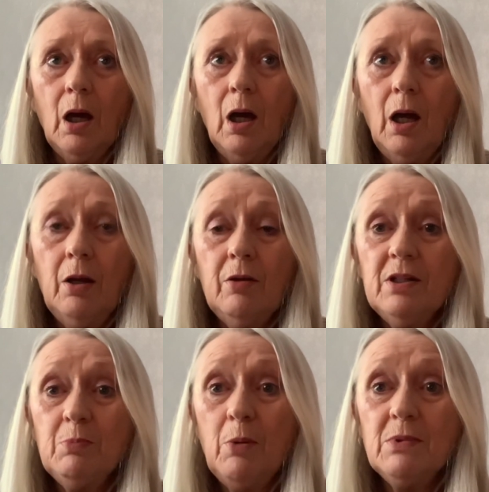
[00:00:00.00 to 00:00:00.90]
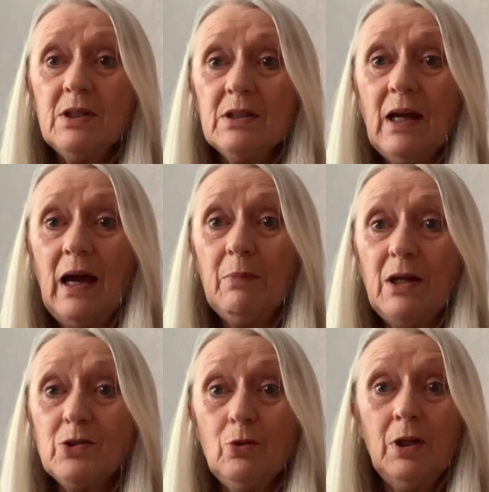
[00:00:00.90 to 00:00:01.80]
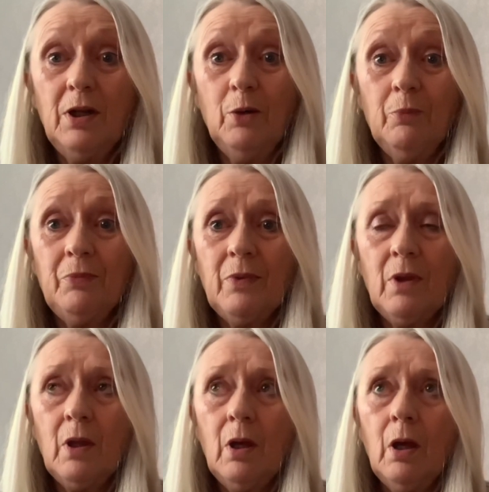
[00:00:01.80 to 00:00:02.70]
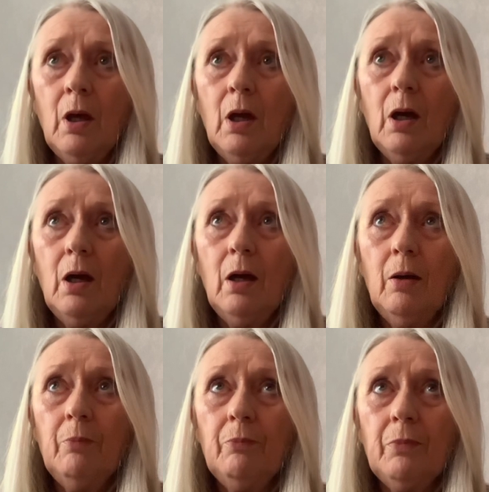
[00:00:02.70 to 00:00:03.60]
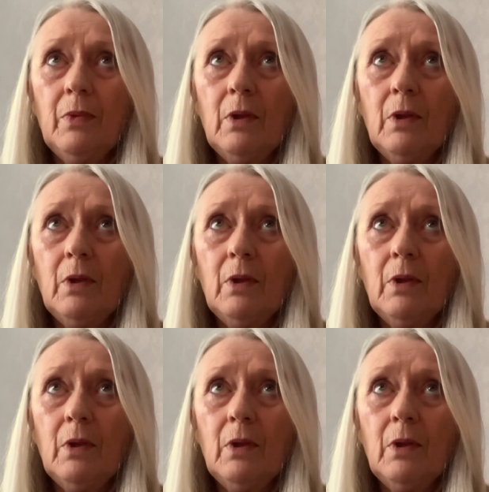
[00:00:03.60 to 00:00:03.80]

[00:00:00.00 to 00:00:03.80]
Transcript: at this moment in time, that's all I know.